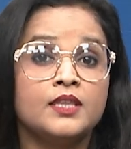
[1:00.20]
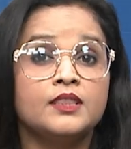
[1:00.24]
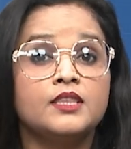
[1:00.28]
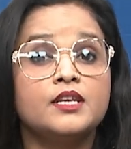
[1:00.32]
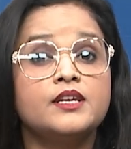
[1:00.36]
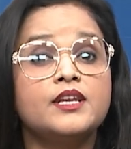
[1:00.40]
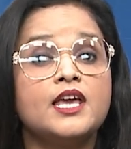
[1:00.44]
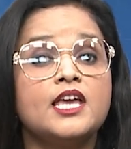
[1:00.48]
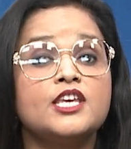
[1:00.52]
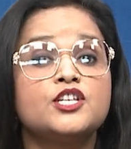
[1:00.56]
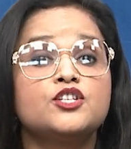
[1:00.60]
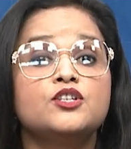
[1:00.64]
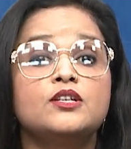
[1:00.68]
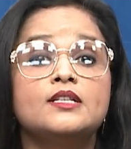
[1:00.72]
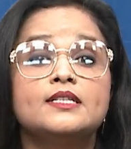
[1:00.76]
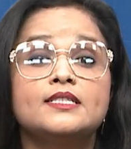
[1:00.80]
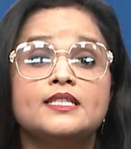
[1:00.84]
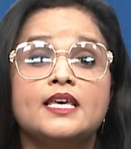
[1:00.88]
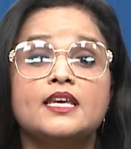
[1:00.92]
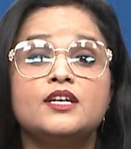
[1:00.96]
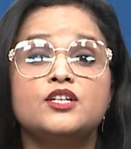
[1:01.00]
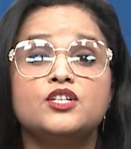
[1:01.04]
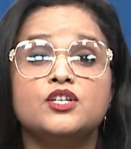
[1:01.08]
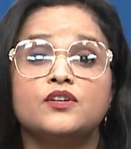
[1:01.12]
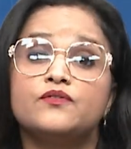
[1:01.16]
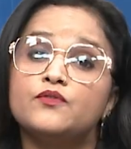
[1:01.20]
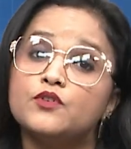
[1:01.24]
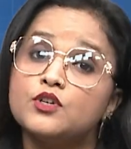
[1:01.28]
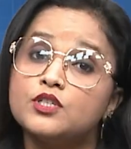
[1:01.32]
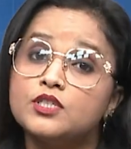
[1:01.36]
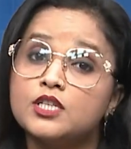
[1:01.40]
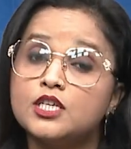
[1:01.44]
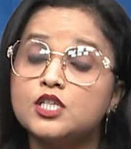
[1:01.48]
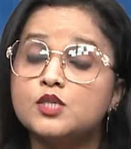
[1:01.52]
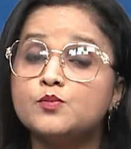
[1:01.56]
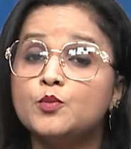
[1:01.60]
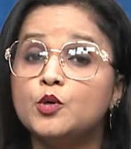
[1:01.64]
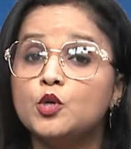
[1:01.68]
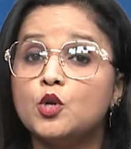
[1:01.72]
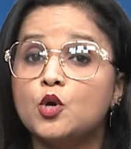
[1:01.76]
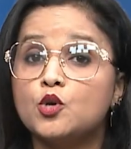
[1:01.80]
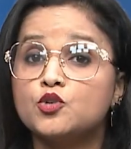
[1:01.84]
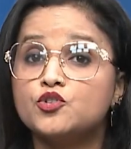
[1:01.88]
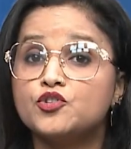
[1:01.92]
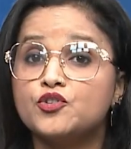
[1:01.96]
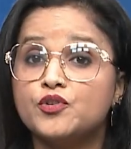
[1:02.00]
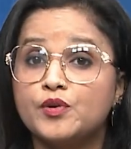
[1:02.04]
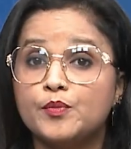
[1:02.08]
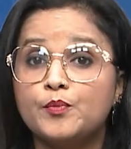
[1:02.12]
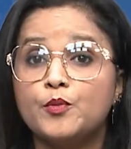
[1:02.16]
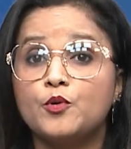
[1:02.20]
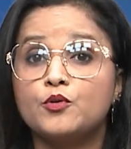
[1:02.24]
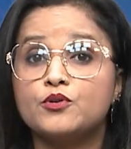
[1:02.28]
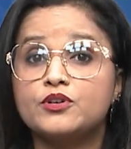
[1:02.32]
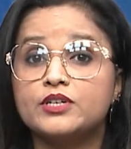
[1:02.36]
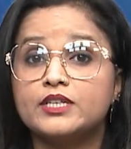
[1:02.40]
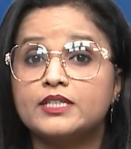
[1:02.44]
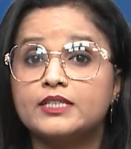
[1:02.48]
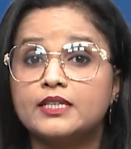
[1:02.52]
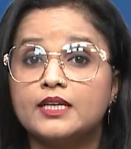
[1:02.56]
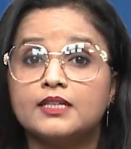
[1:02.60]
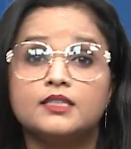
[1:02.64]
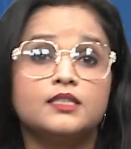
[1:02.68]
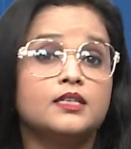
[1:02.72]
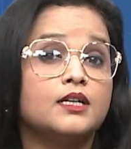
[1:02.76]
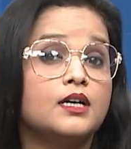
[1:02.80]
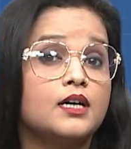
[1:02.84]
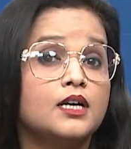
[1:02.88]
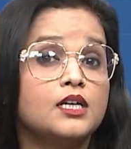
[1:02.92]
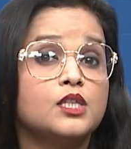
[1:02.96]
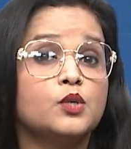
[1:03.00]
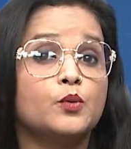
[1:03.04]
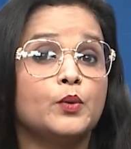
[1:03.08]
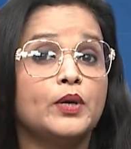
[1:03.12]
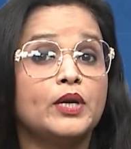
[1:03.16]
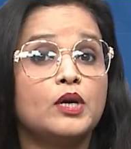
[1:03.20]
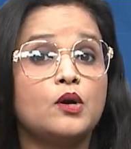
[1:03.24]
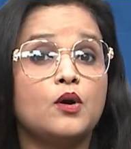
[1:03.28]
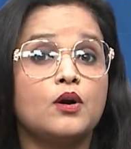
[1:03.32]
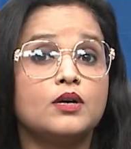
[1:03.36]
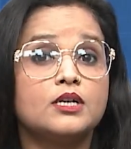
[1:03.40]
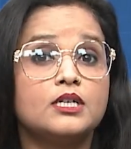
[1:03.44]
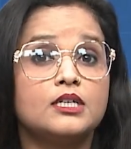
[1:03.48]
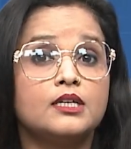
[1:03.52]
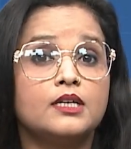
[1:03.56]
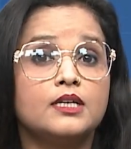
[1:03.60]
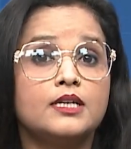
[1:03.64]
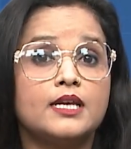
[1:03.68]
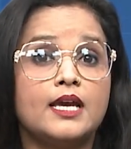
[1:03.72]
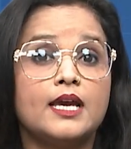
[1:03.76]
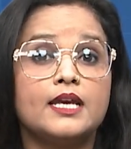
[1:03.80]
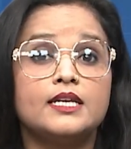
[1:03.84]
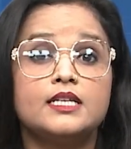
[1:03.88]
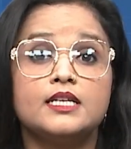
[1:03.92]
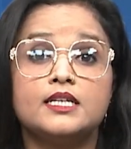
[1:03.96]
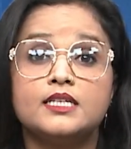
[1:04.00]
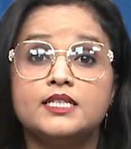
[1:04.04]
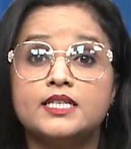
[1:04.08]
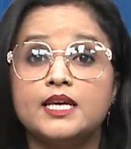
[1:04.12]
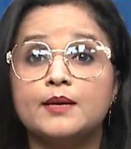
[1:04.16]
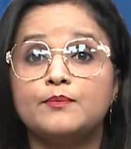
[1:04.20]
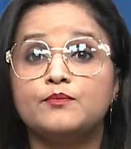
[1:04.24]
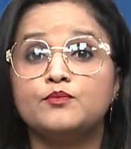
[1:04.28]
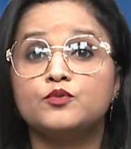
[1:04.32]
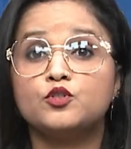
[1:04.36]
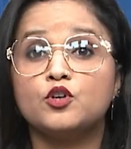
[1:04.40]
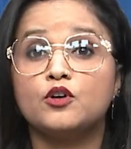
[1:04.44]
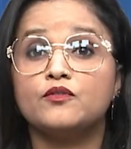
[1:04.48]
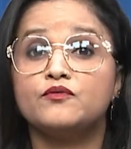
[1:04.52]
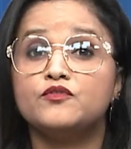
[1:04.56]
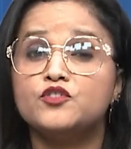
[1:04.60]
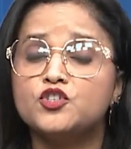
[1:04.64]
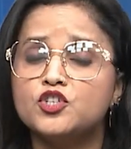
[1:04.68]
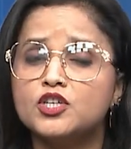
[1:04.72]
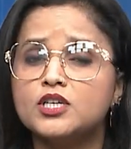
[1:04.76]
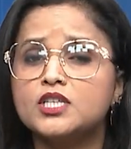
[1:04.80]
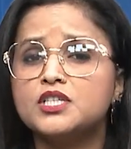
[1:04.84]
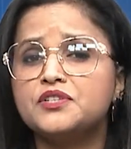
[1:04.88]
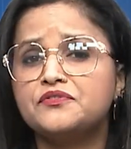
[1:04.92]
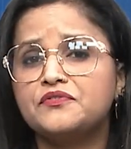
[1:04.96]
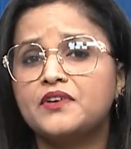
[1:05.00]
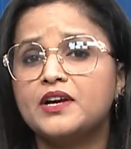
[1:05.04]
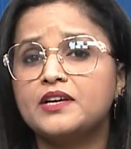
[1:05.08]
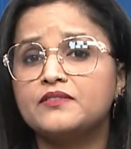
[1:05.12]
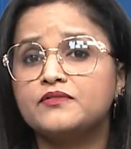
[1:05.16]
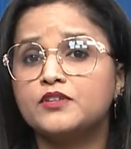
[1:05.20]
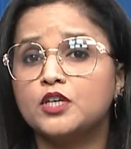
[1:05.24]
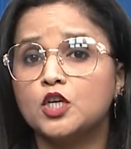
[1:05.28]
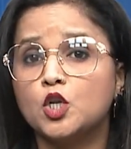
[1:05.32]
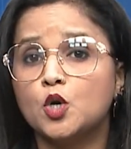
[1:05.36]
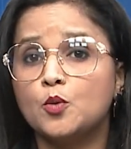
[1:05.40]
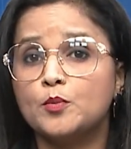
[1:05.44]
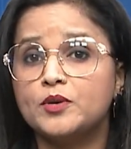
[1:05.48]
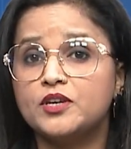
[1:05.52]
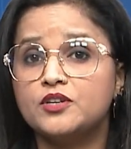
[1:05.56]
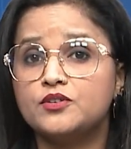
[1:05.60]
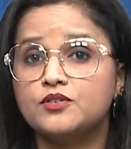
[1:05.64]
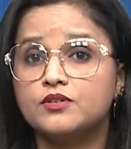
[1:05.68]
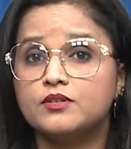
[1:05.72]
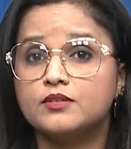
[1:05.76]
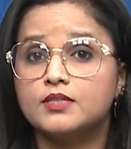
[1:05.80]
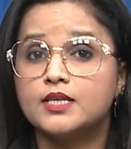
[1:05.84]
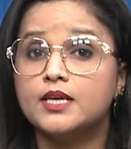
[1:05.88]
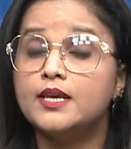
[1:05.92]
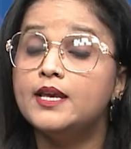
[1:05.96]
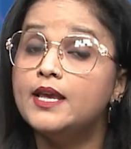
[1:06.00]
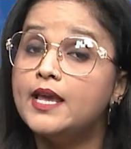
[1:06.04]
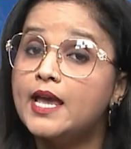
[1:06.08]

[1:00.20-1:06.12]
The National Center for Seismology reported that the earthquake occurred at a depth of just 5 kilometers,